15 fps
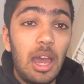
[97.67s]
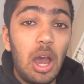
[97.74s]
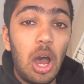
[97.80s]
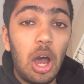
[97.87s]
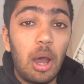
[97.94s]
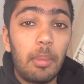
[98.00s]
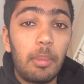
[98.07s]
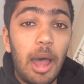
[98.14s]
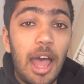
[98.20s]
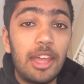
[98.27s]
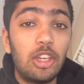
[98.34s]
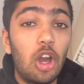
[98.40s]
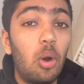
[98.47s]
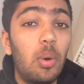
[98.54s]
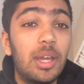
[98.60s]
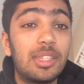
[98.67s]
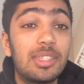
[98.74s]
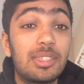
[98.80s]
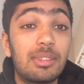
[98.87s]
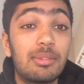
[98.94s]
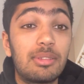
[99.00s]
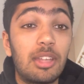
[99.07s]
I know
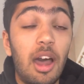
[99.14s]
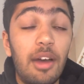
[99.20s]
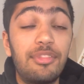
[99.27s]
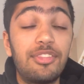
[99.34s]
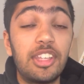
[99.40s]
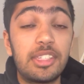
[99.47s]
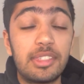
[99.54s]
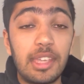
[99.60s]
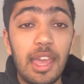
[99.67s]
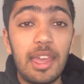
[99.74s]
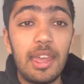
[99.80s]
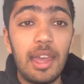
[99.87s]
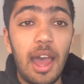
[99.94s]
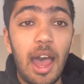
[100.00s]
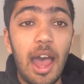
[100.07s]
it's tough to say.